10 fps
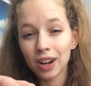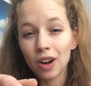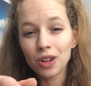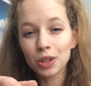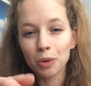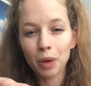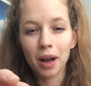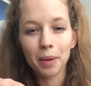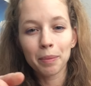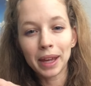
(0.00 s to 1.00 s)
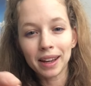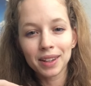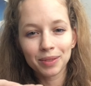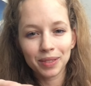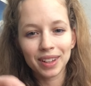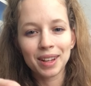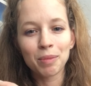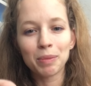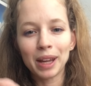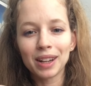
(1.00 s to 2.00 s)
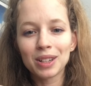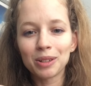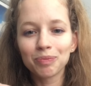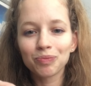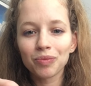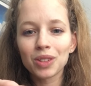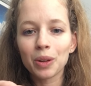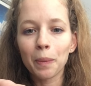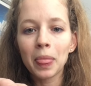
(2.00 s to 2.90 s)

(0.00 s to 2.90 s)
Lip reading: also pink. It can be pink too. So